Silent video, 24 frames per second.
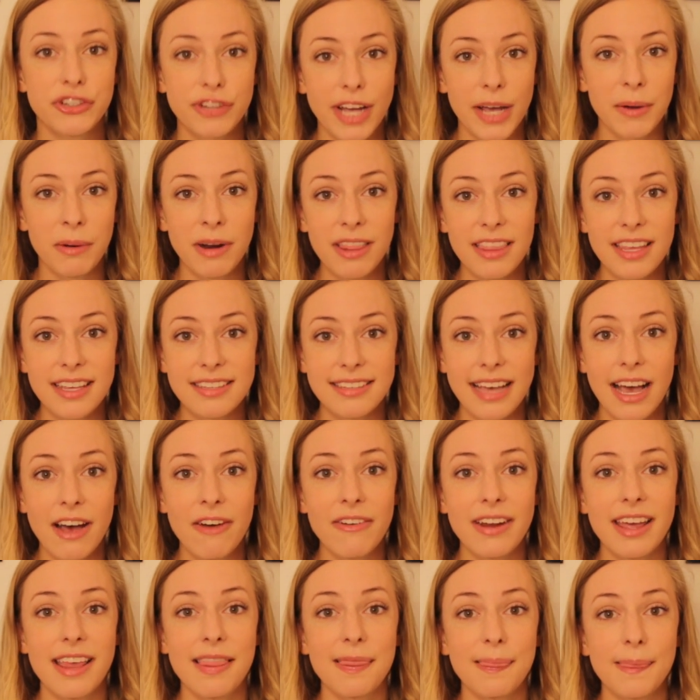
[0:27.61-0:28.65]
Try one of these
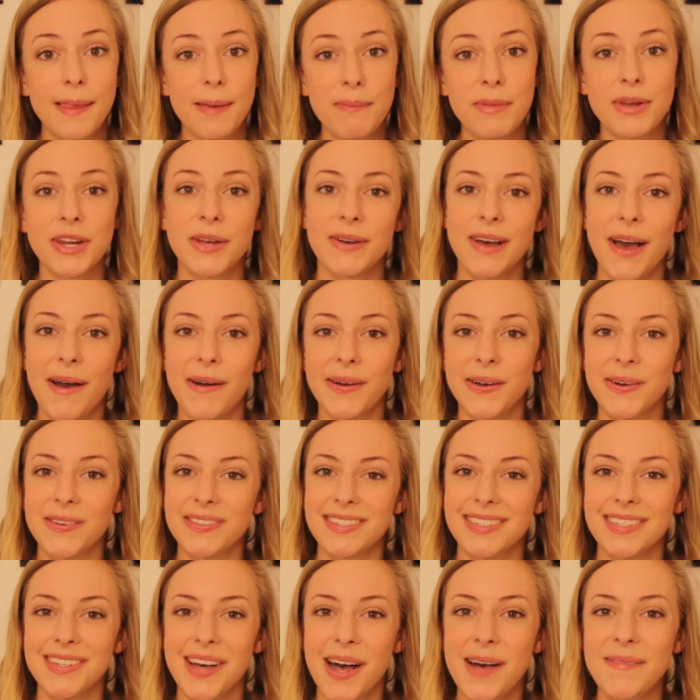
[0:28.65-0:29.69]
out and let me know how it
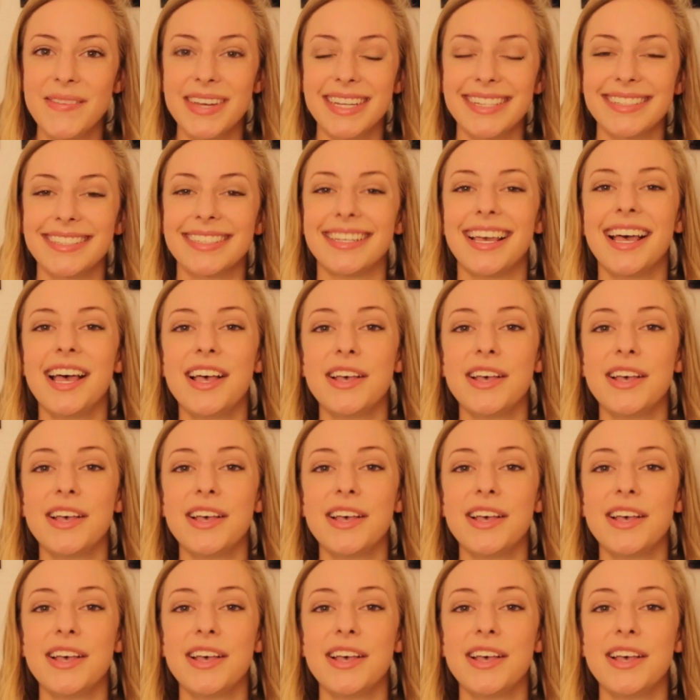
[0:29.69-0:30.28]
goes in the comments.